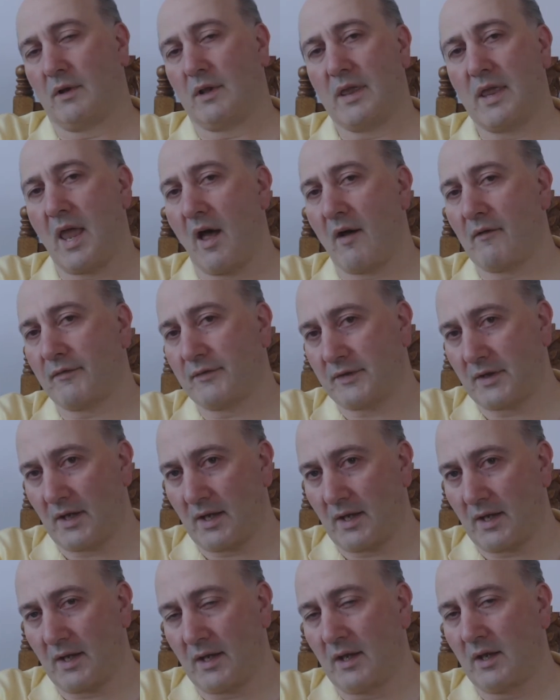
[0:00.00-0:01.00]

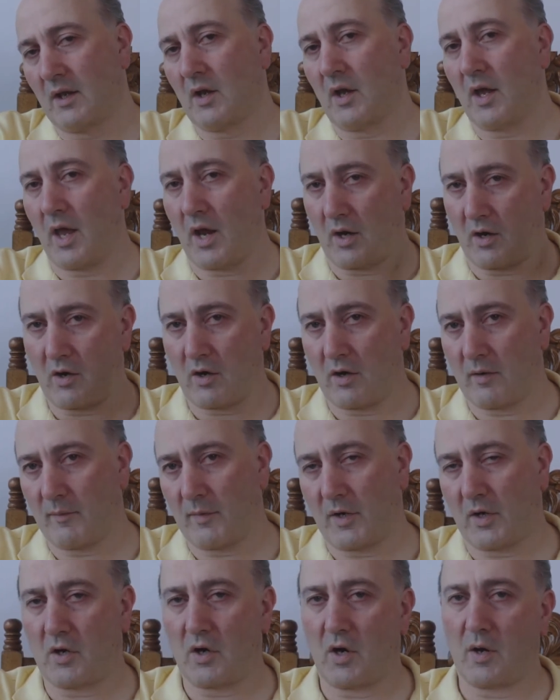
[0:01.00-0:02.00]
NAFTA
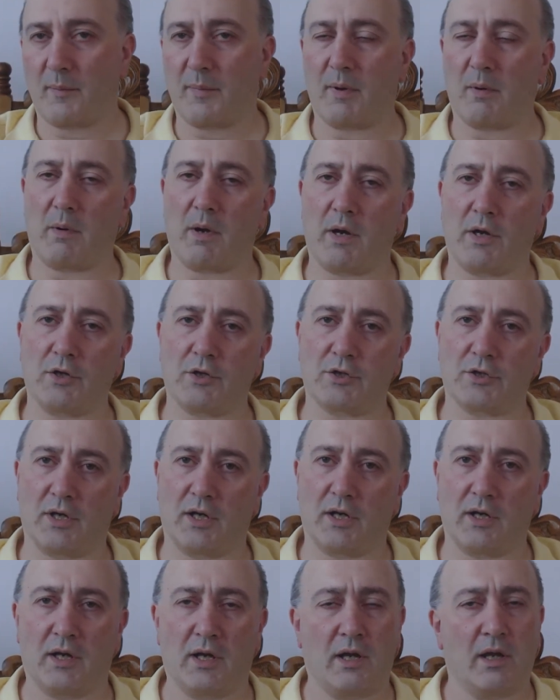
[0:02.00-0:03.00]
economic
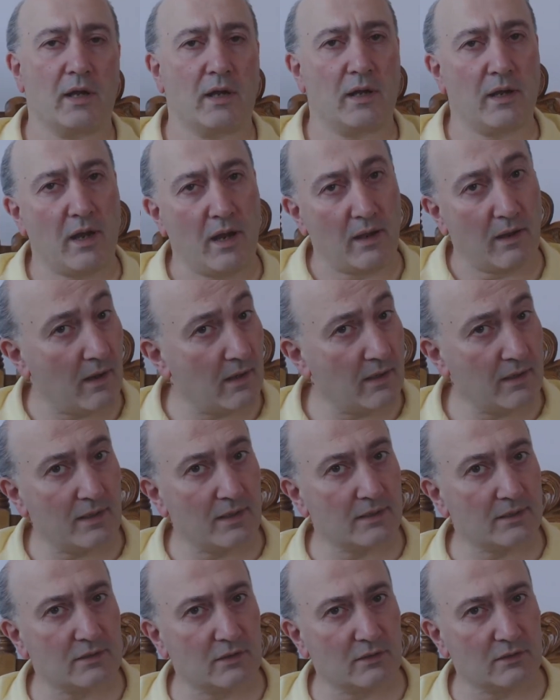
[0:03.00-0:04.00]
cooperation.
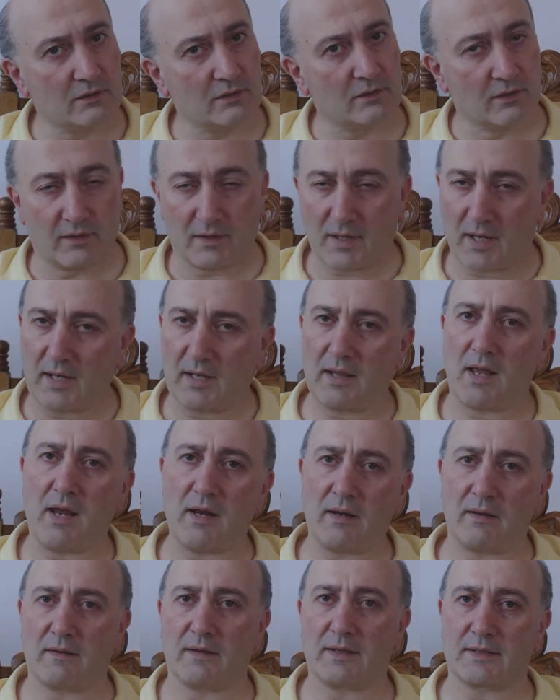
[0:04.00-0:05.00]
Canadians also, they
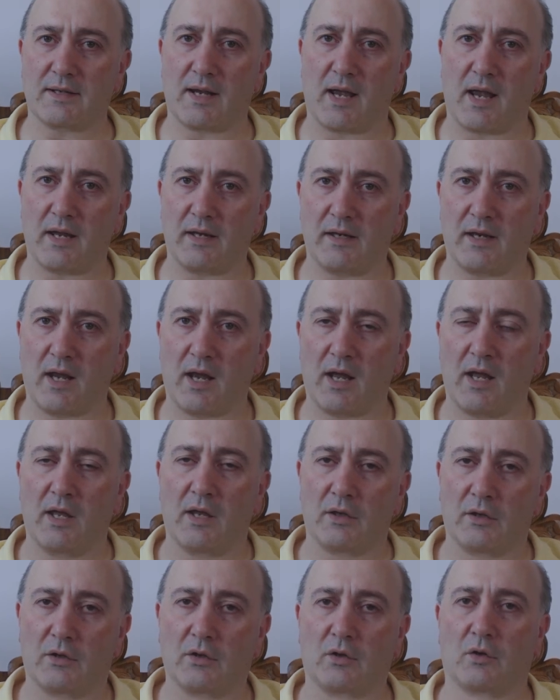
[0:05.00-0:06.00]
like this idea
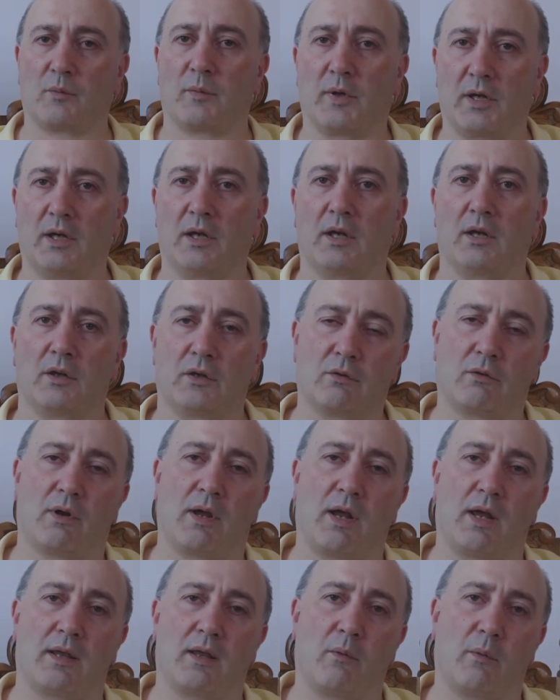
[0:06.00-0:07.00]
to be
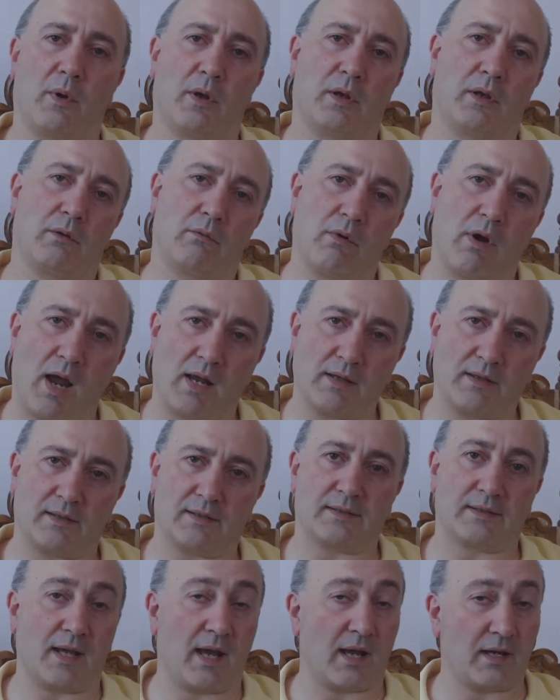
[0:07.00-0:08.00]
together with the United
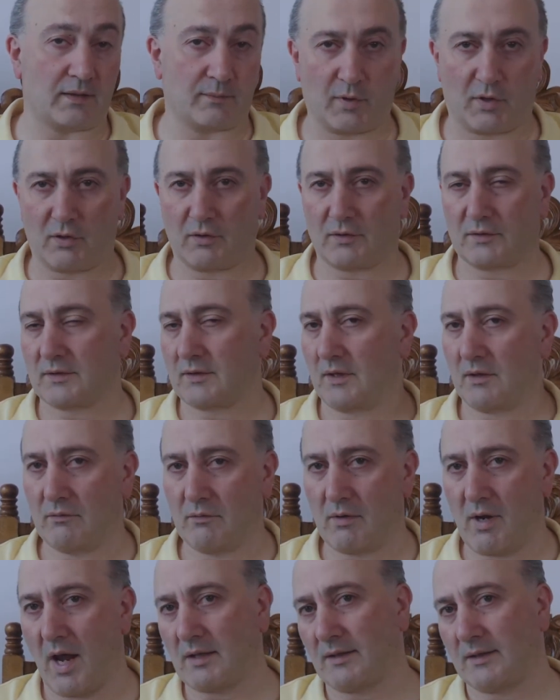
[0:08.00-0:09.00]
States because the
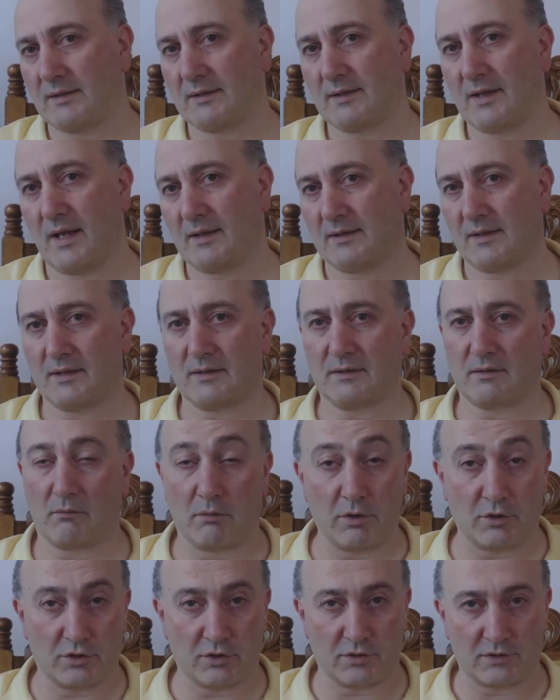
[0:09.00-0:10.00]
United States is the
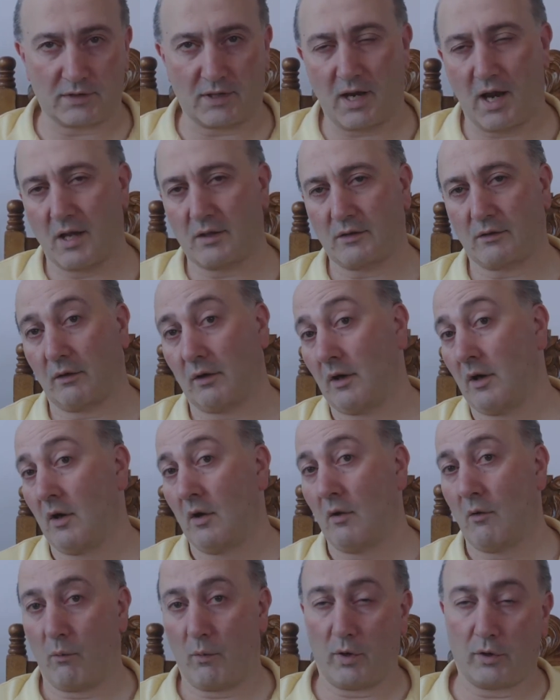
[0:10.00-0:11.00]
richest country
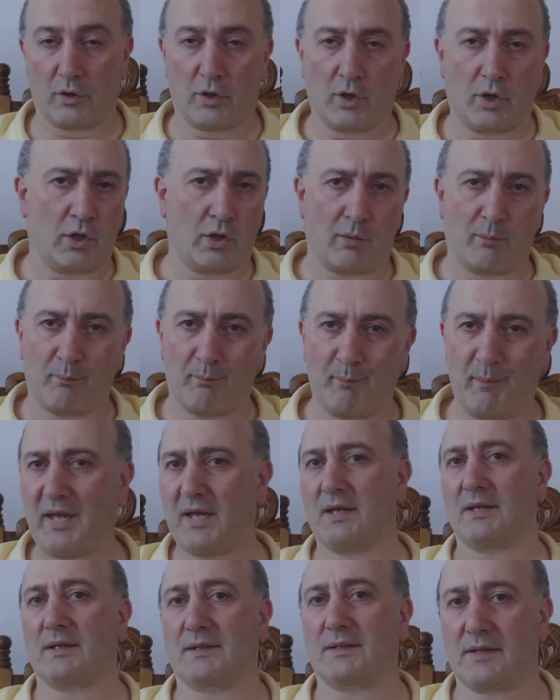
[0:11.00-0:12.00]
with
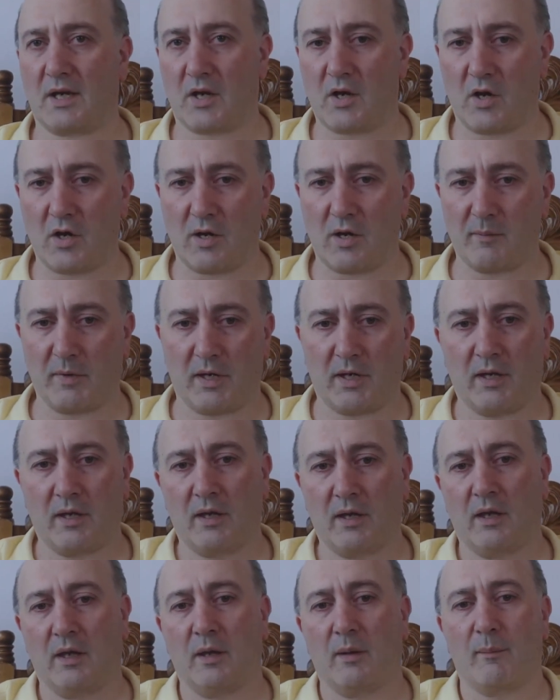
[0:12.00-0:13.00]
biggest economy.
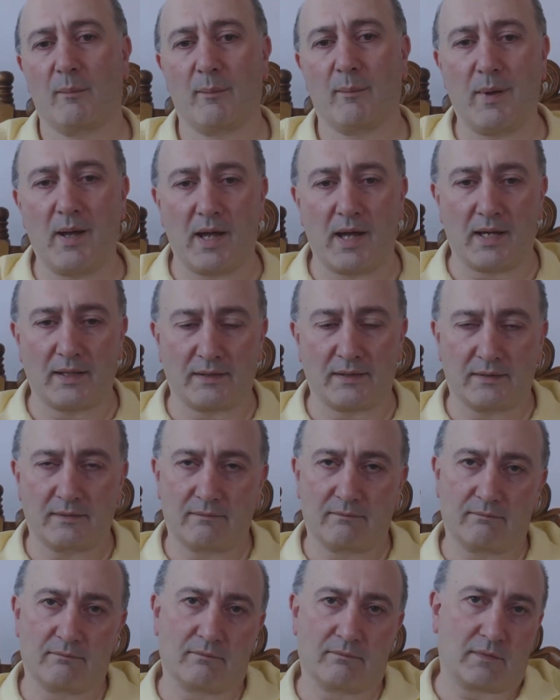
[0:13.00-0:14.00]

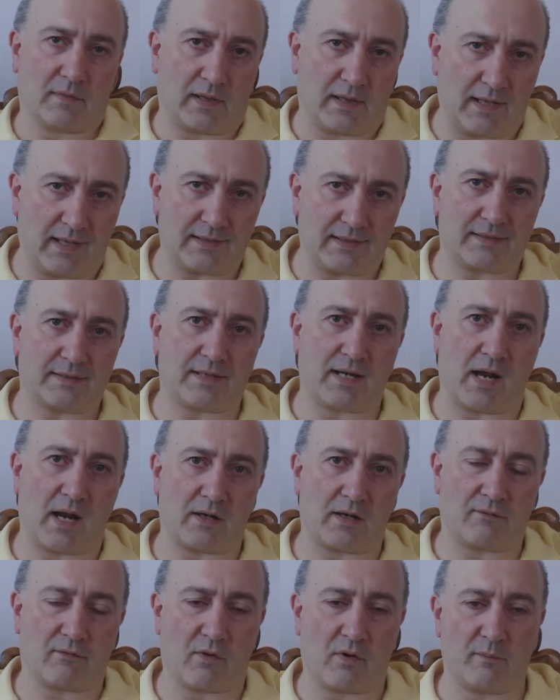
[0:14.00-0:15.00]
But let's
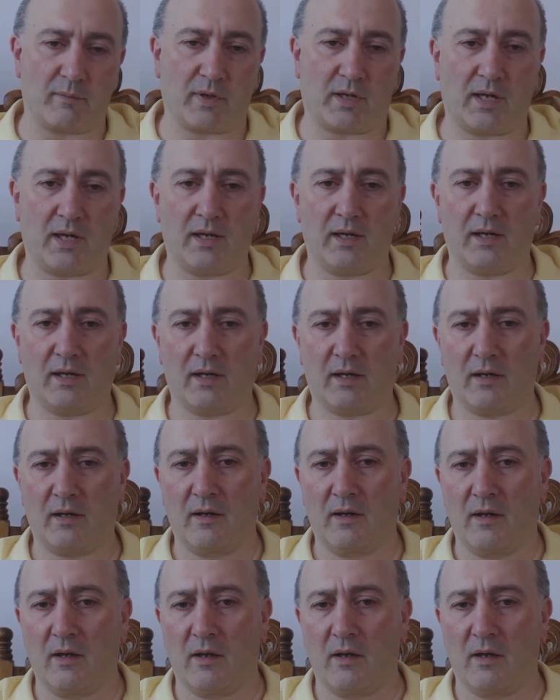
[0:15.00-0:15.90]
start from beginning.